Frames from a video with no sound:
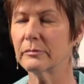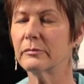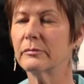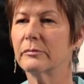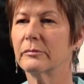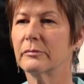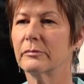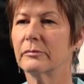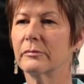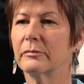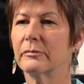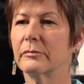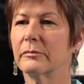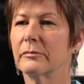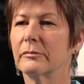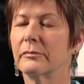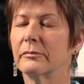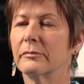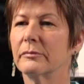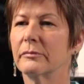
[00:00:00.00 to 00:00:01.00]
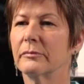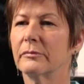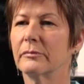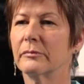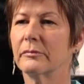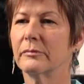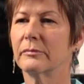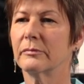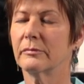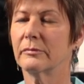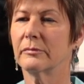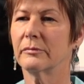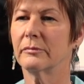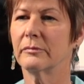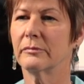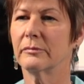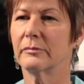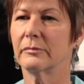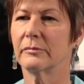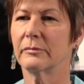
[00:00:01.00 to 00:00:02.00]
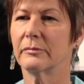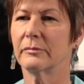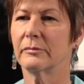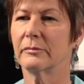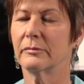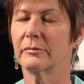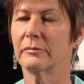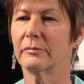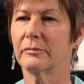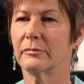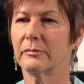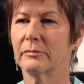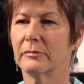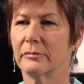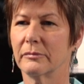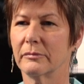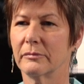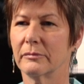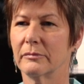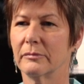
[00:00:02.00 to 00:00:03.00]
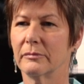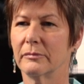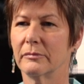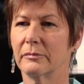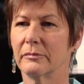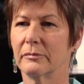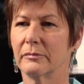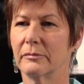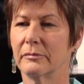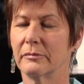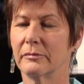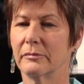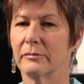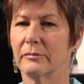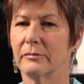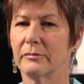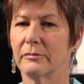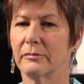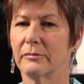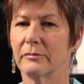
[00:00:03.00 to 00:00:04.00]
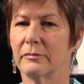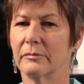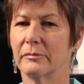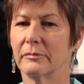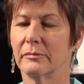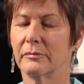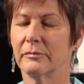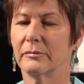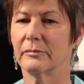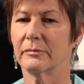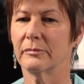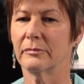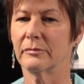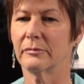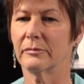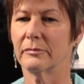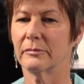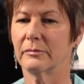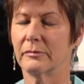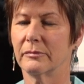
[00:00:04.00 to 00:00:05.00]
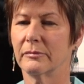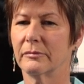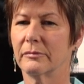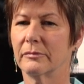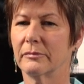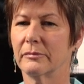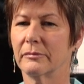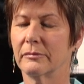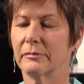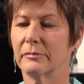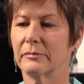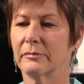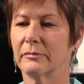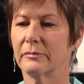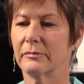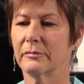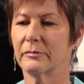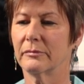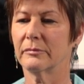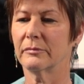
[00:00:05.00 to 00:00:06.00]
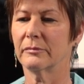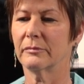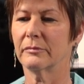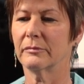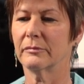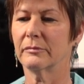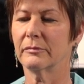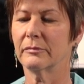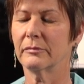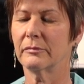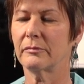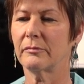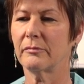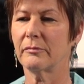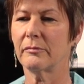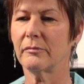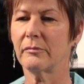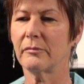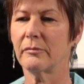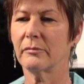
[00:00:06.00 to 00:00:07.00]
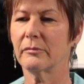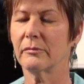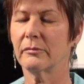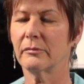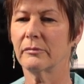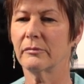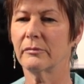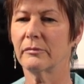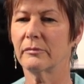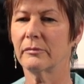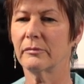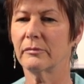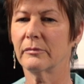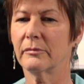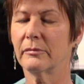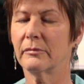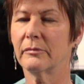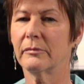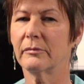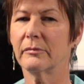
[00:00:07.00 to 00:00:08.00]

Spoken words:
(not speaking)